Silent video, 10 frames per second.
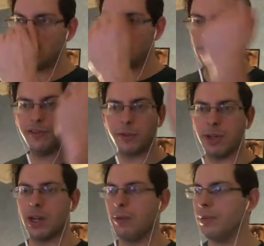A
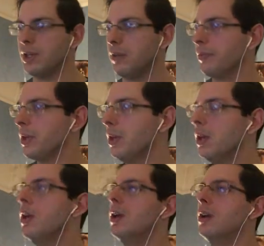livery company.
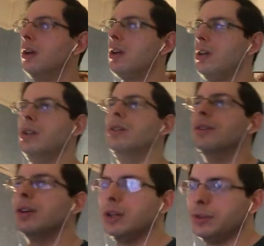A guild.